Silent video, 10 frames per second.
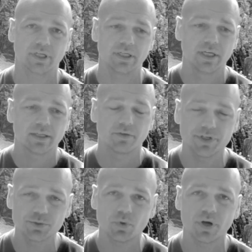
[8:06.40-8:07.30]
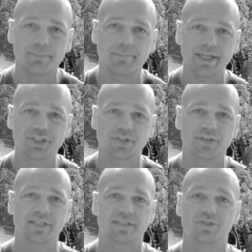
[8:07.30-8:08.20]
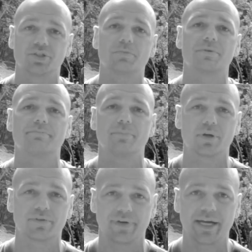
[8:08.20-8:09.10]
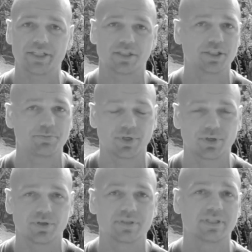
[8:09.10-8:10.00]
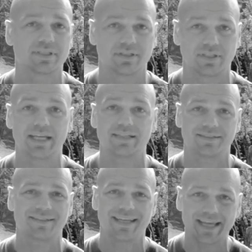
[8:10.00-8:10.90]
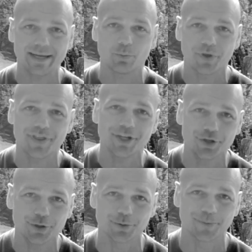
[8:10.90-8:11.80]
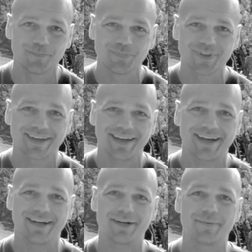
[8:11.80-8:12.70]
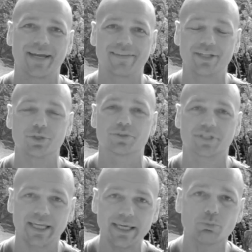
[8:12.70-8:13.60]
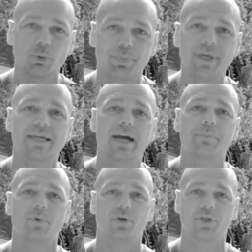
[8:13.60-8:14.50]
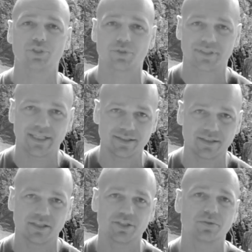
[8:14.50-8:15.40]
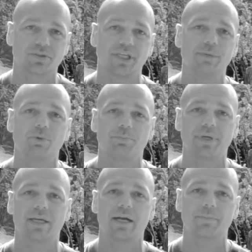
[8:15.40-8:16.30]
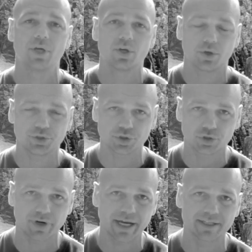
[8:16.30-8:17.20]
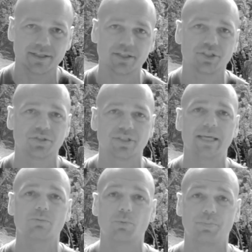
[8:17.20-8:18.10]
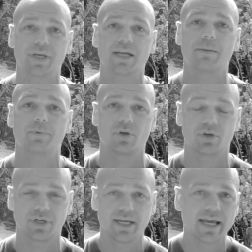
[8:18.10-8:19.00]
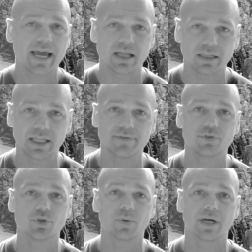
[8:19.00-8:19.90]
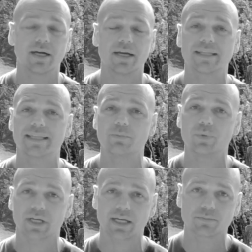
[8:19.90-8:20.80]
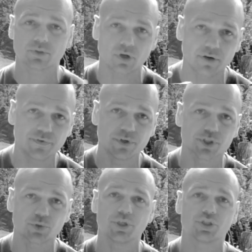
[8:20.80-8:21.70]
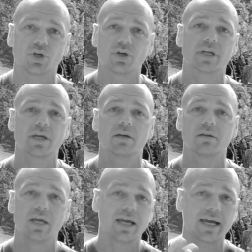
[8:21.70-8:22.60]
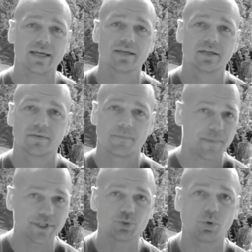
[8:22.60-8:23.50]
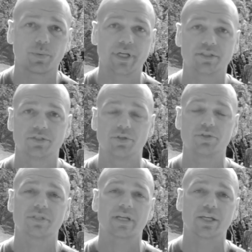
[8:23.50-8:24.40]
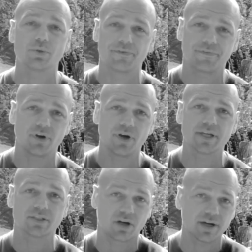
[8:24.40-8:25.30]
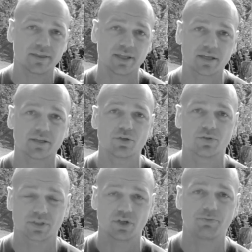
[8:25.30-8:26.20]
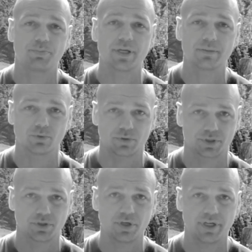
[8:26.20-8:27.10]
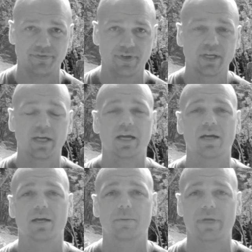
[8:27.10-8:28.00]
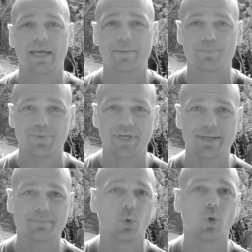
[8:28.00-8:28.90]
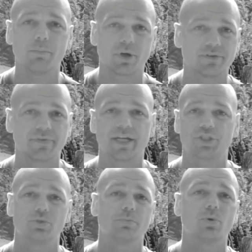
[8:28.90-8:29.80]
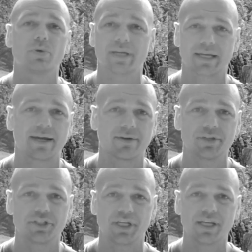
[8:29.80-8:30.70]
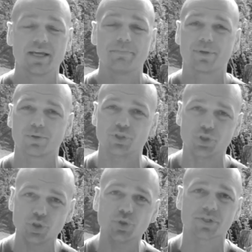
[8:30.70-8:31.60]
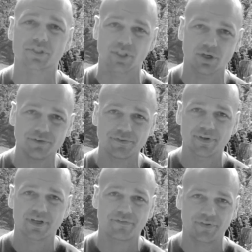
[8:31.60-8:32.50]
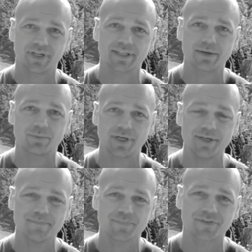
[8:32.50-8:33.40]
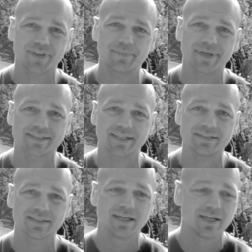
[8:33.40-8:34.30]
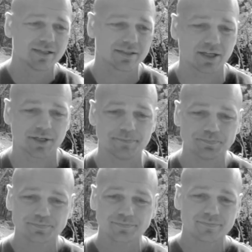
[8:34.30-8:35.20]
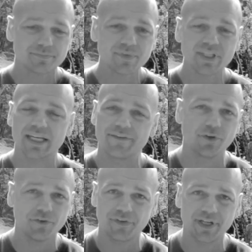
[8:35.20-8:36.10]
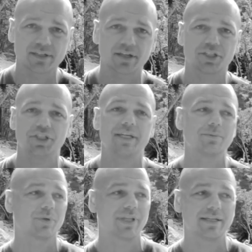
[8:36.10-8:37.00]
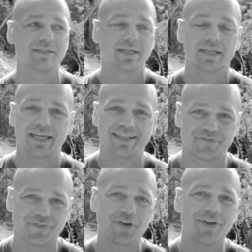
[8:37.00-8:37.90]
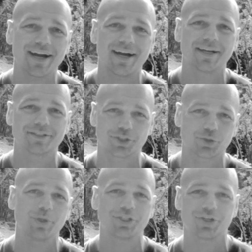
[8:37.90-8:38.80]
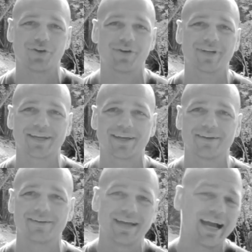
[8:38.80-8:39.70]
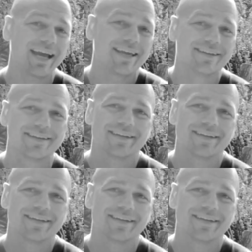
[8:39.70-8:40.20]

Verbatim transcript: right. The reason why I mention this in terms of motivation is because it's it's within you. Um, and then your team will pick up on your centeredness, your team will pick up on your groundedness, your team will pick up on how level you are. And then when it comes time for you to switch on and go, hey, this is what we need to do today, you'll find, I think, yourself being more assertive um, and being more motivational, more encouraging because you yourself are feeling that way, if that makes sense. So if you're feeling like shit, well, then it's very hard to switch it on and go, hey,